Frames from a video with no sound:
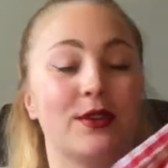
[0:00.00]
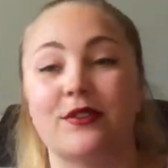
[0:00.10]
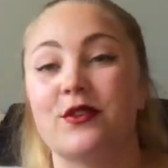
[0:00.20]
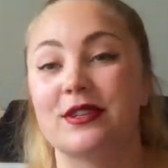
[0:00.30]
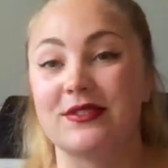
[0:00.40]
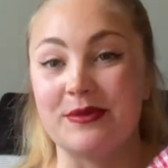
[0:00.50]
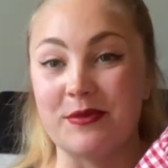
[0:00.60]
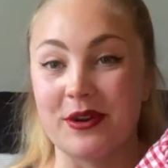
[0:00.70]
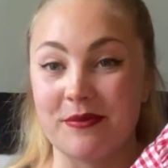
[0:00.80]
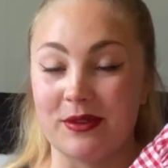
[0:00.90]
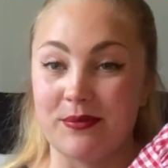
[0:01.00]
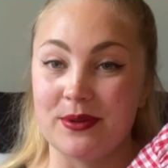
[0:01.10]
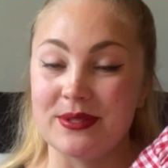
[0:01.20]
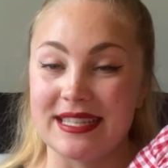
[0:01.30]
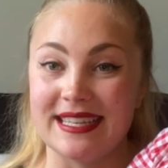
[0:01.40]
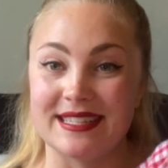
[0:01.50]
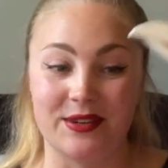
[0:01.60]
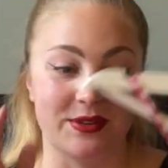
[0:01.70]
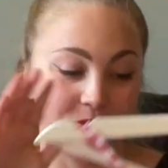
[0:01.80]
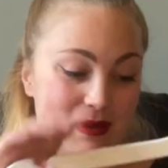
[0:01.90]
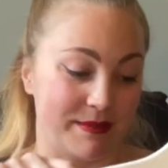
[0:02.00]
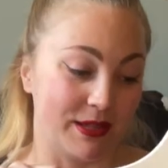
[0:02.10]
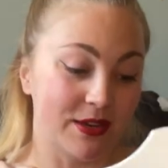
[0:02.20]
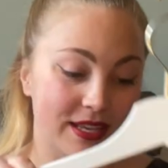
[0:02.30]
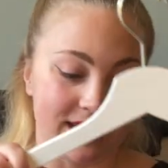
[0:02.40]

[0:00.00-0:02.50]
can of course read more about the process on my blog,